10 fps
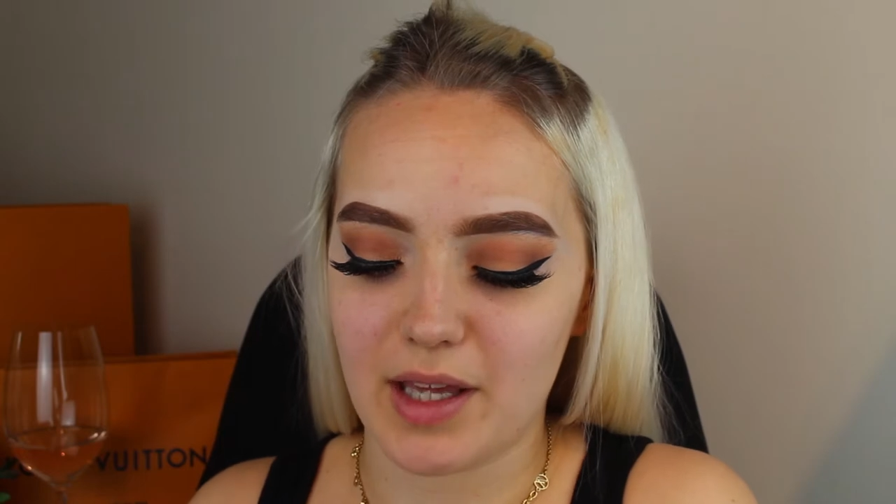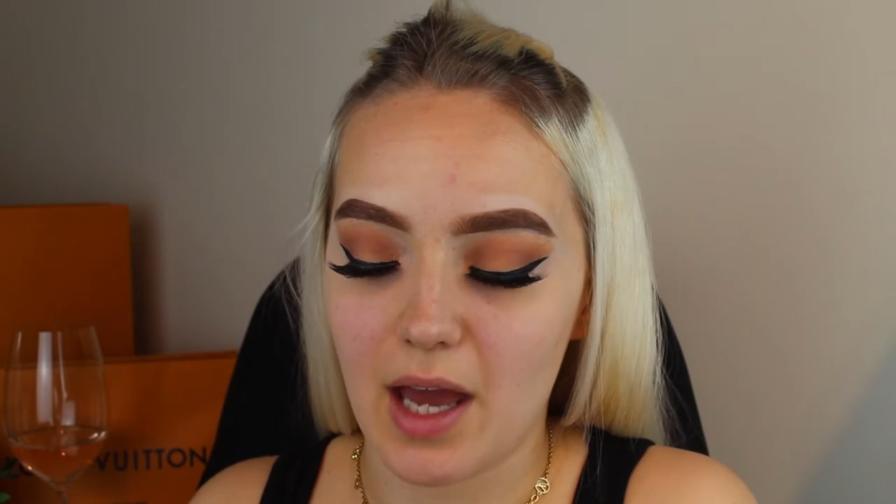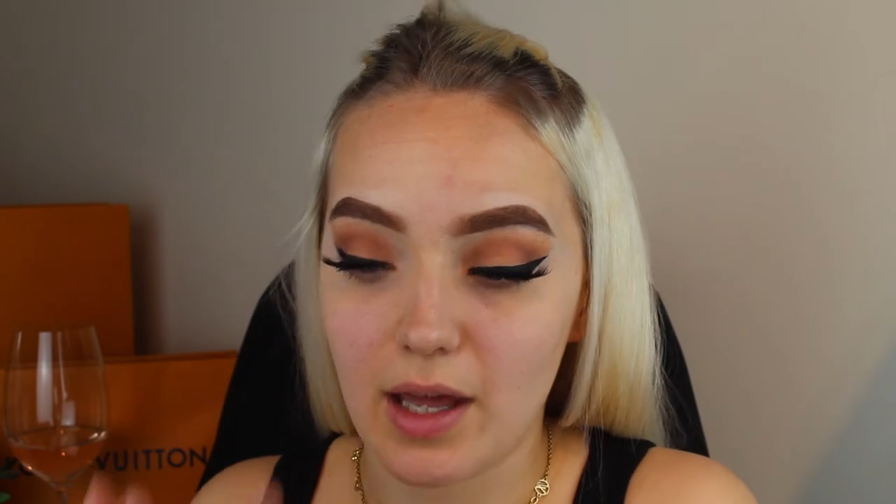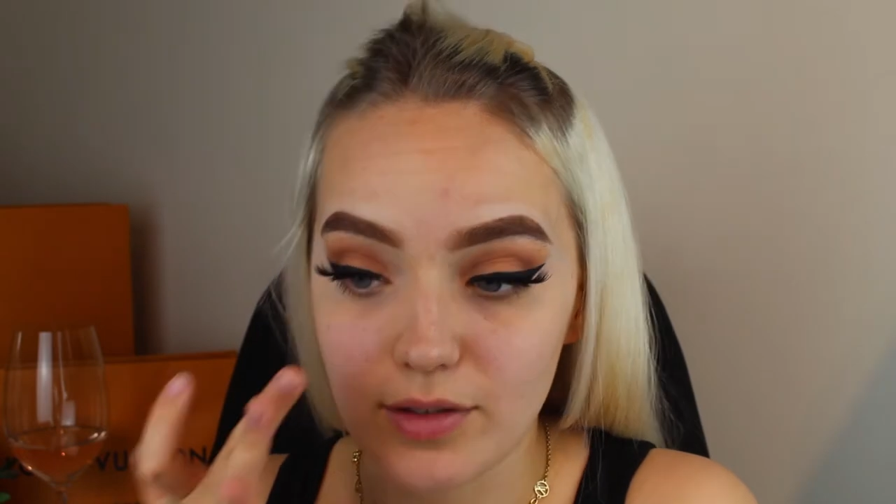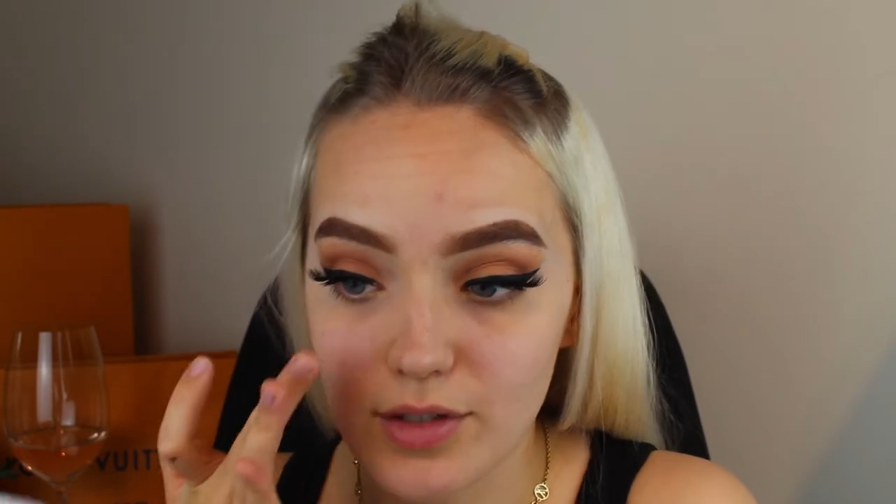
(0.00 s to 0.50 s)
of your
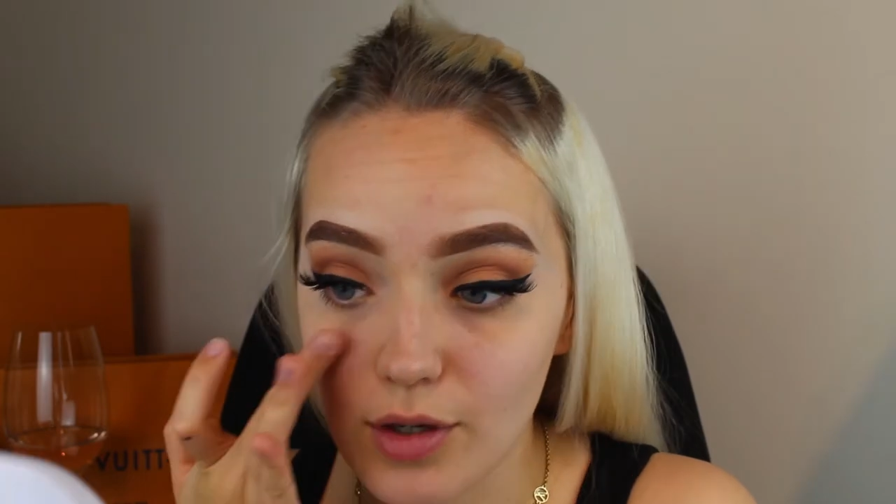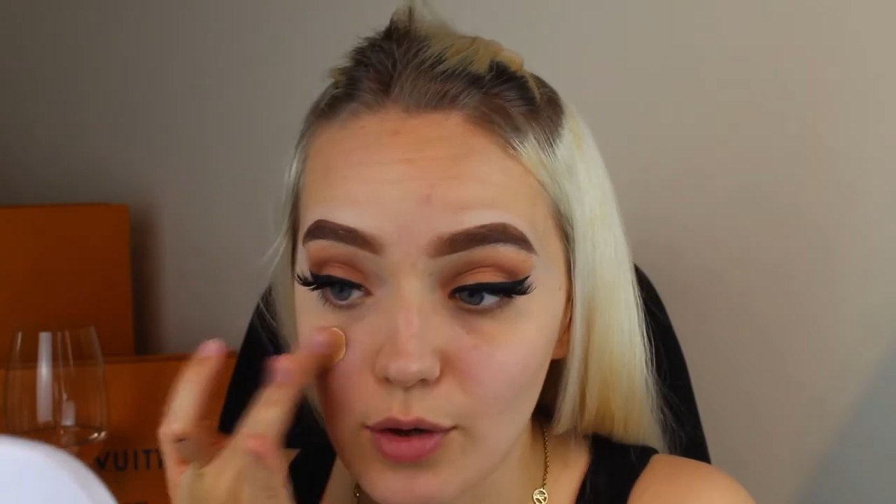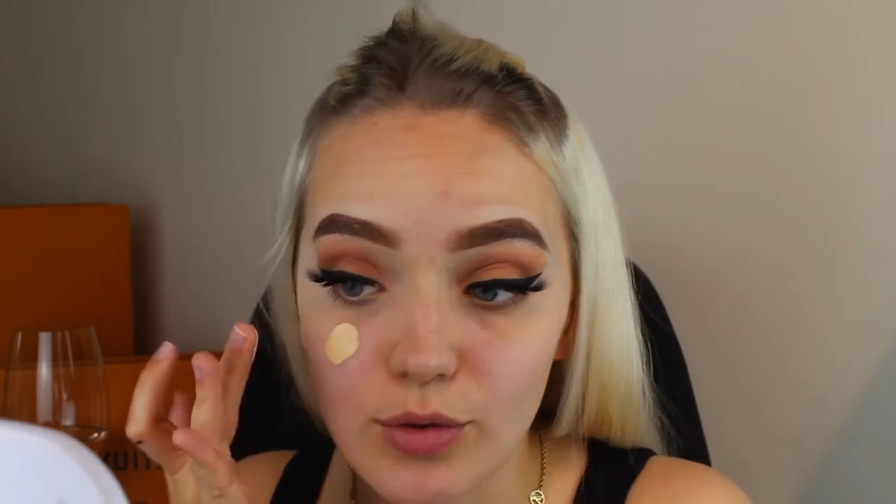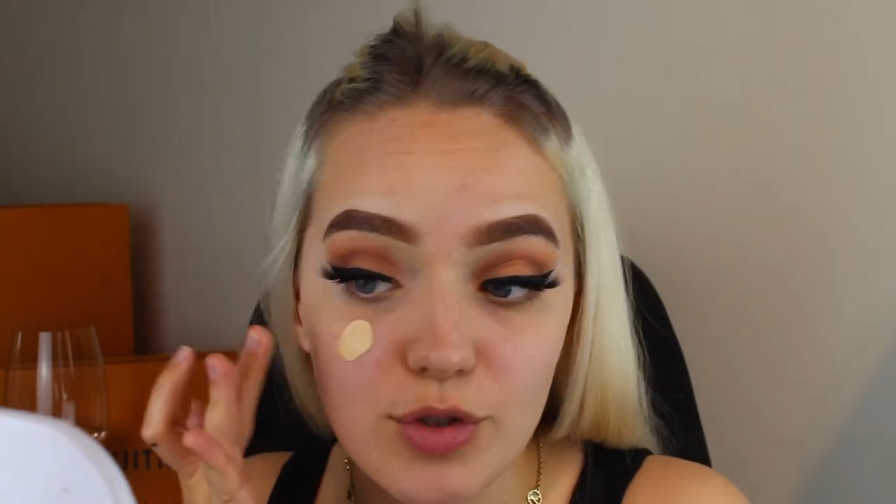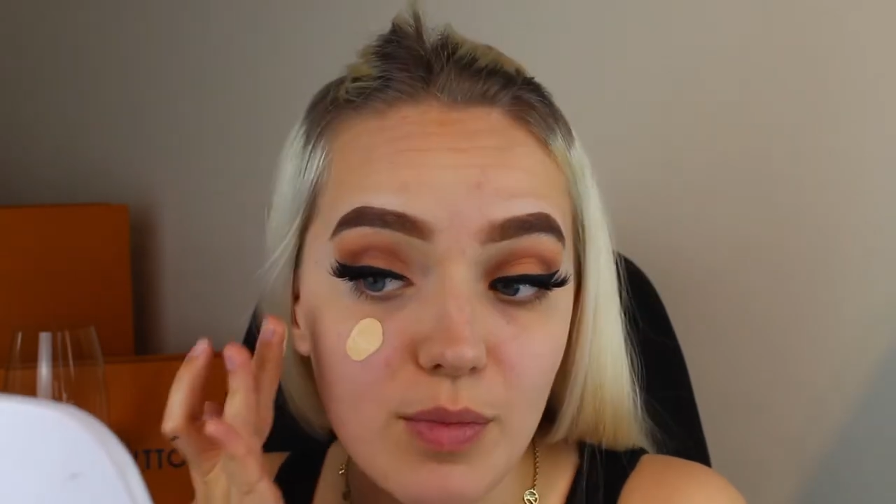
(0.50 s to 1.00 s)
hand and
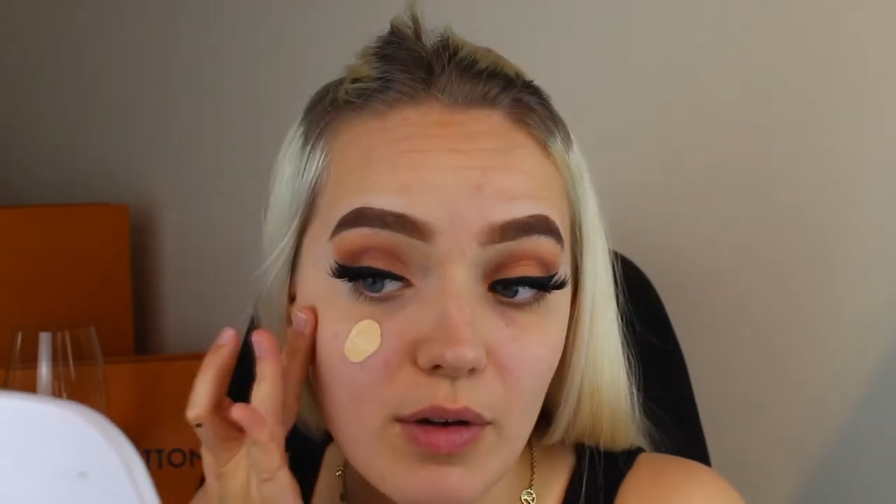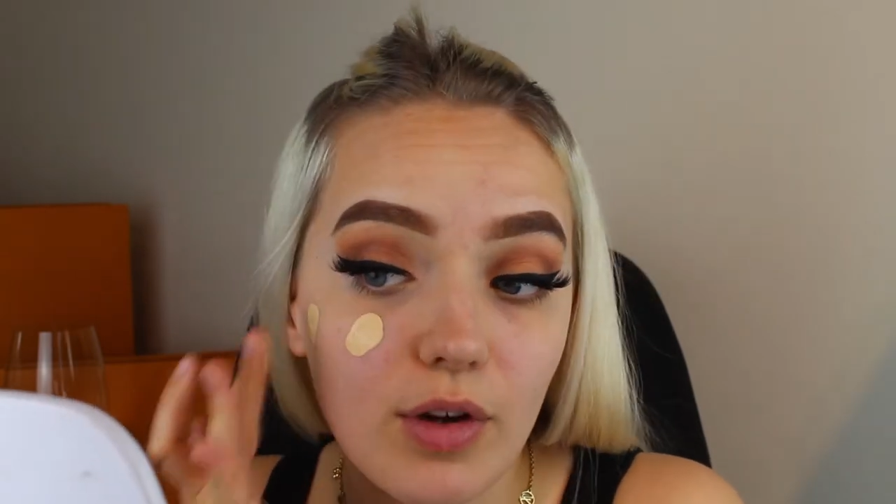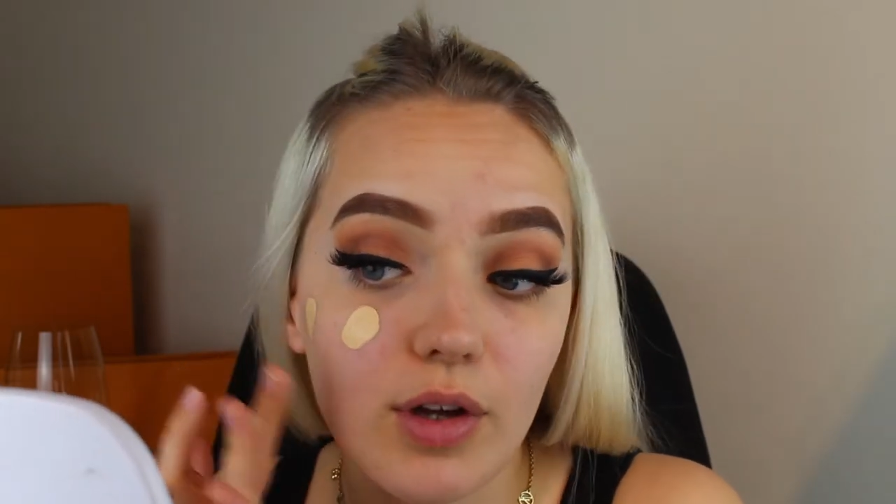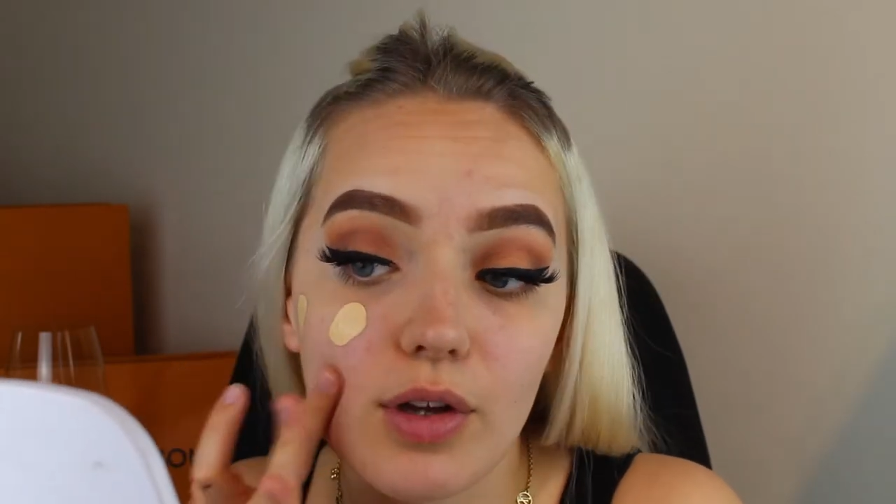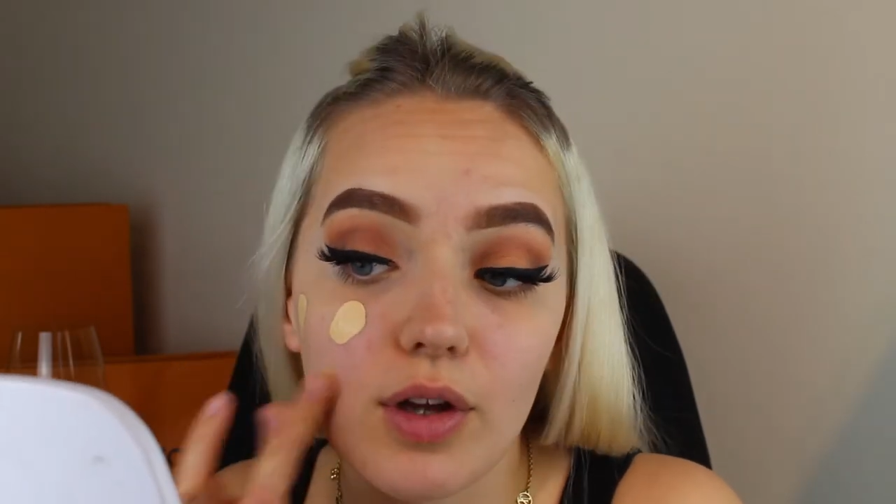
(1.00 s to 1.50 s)
hold your
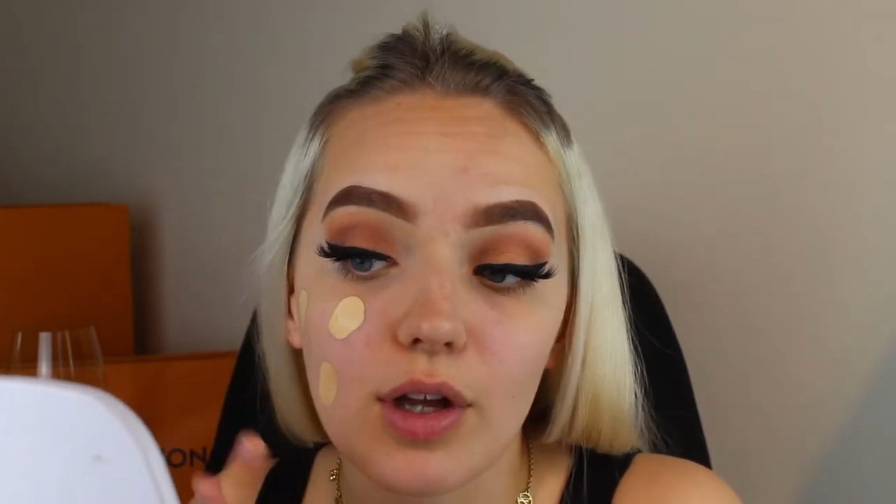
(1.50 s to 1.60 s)
mirror